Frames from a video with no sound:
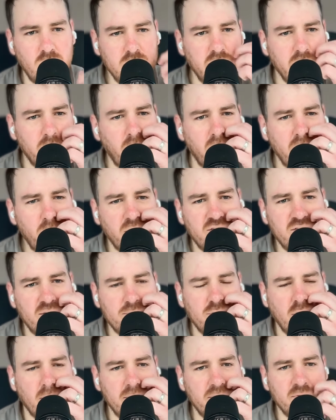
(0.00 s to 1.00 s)
you know, what's the
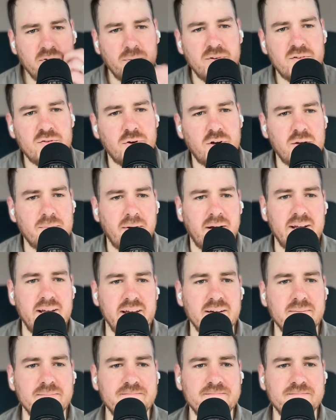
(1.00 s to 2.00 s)
problem that we're talking about
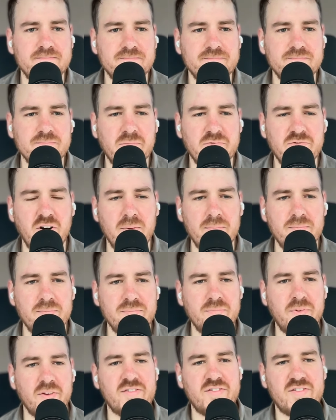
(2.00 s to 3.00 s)
here
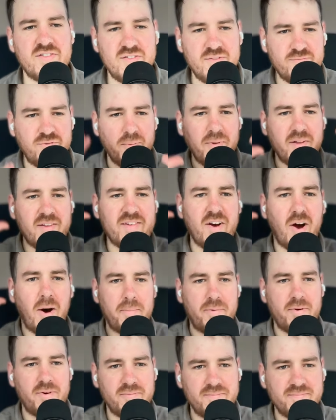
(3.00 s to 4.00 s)
from the
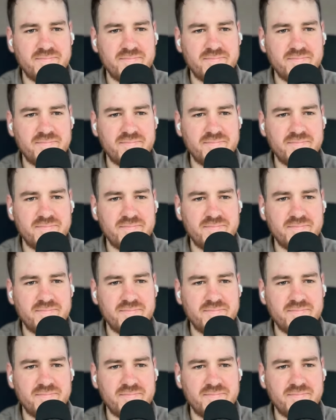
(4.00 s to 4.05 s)
top?